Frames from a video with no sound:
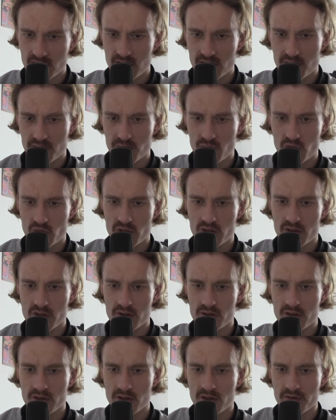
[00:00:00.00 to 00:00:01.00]

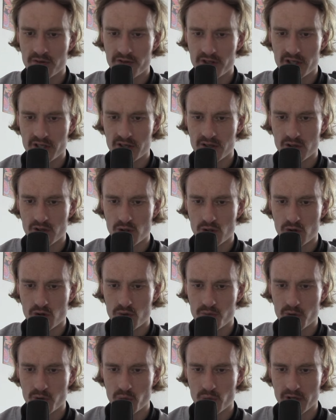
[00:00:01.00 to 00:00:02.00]
More than a
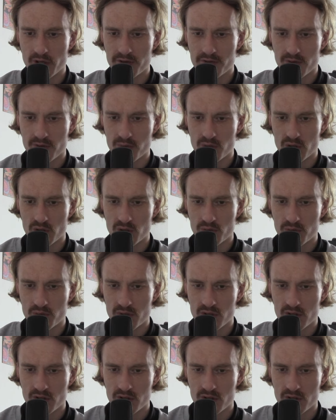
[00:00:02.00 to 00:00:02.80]
home away from home.